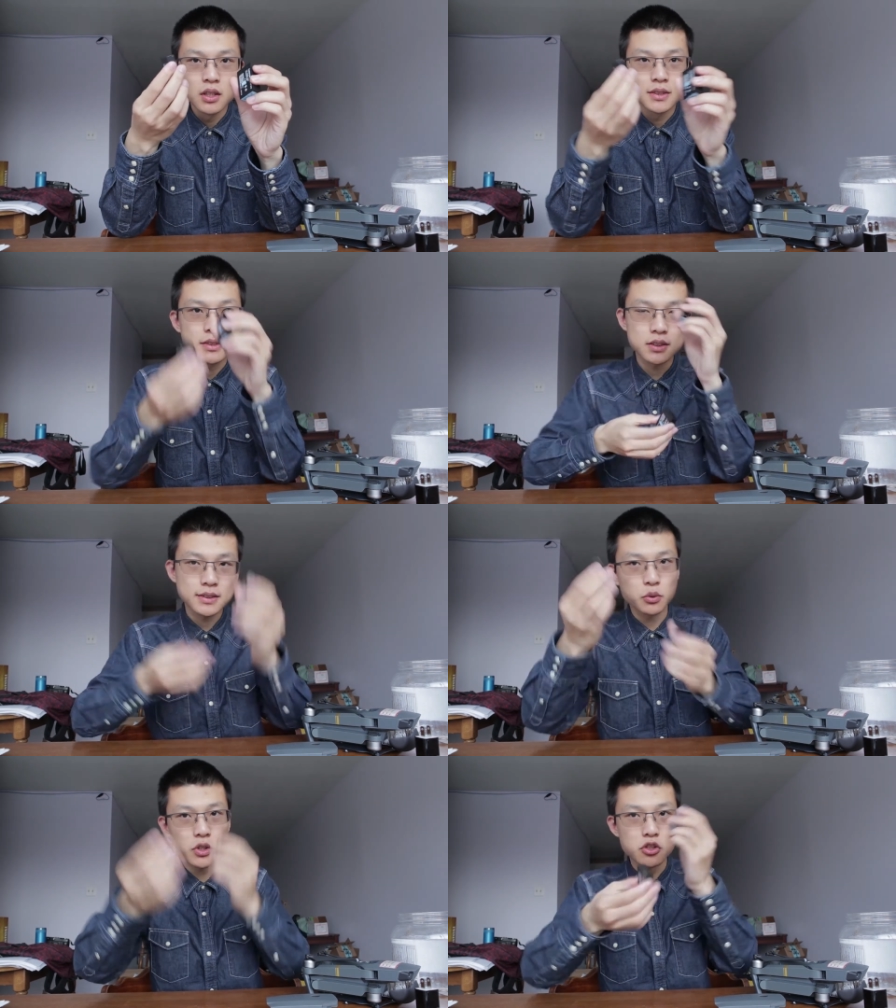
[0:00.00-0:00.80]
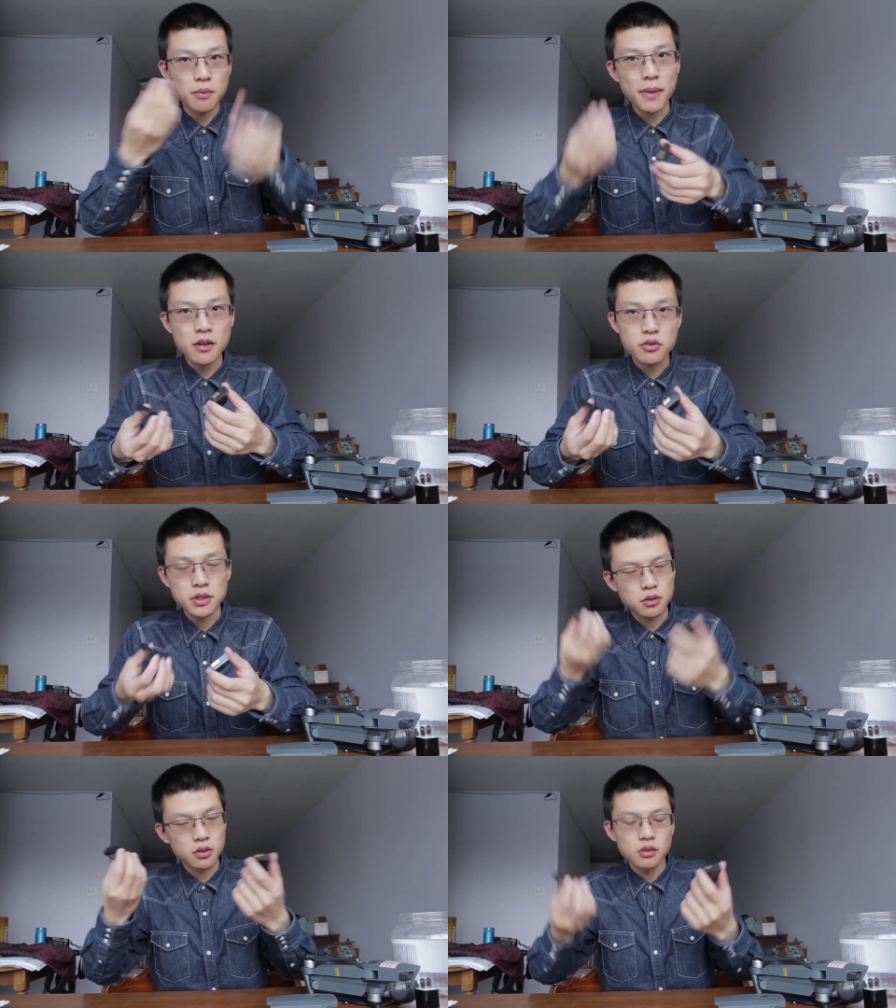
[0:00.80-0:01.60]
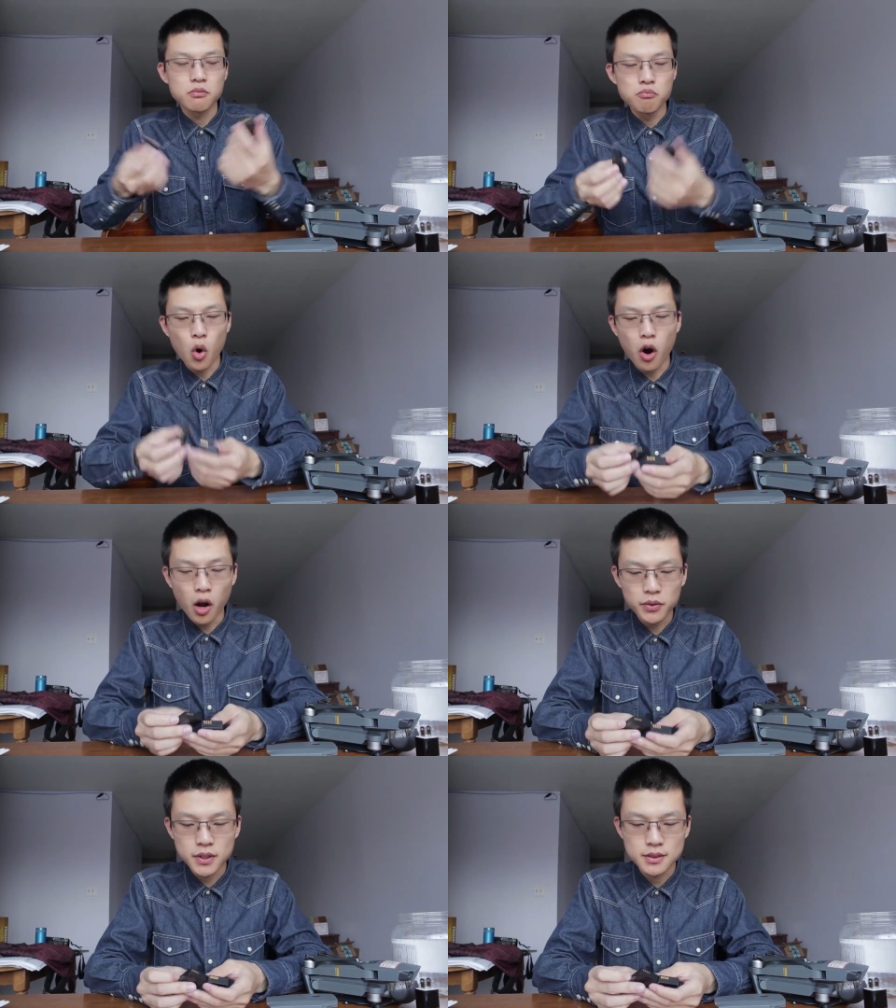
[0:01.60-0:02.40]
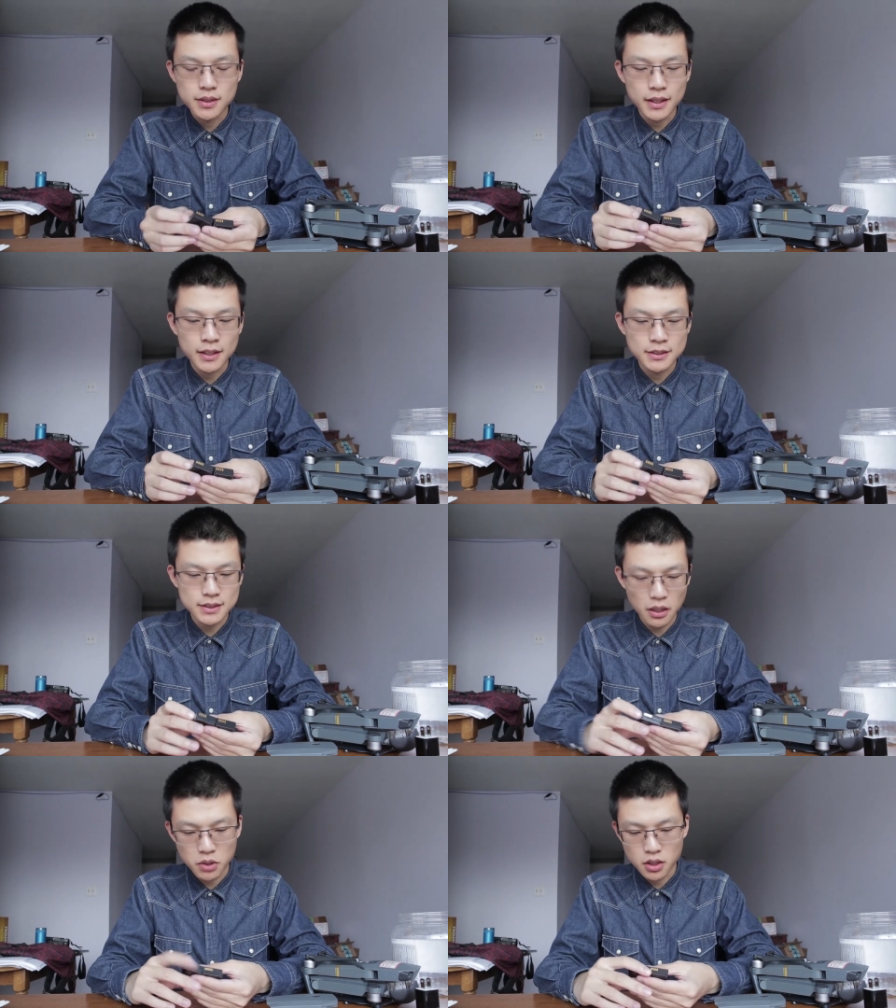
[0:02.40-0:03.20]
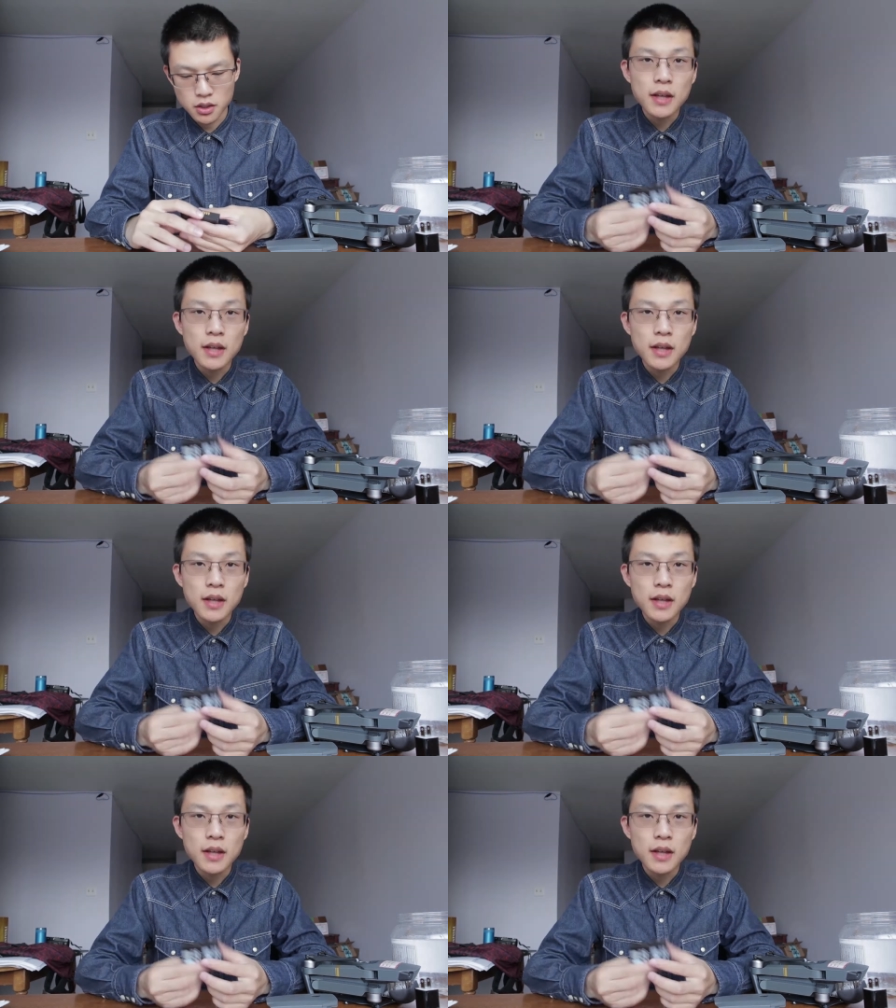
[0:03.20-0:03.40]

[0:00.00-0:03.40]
Switch the batteries more often than in summer.